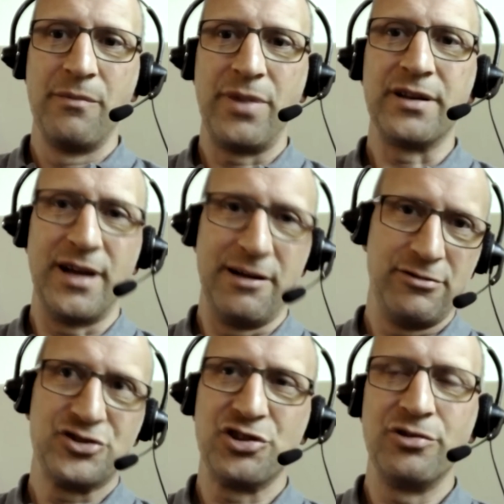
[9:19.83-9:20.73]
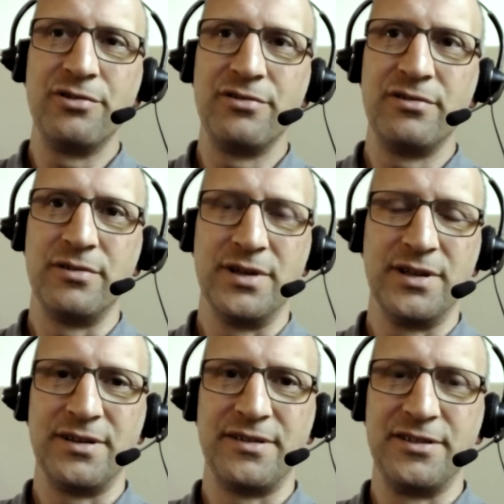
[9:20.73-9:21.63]
But I will show you
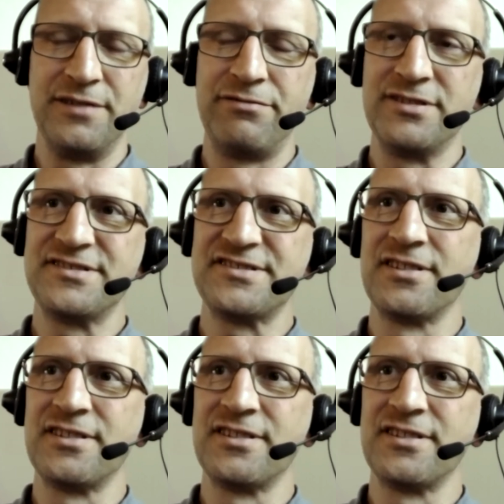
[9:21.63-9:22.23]
the difference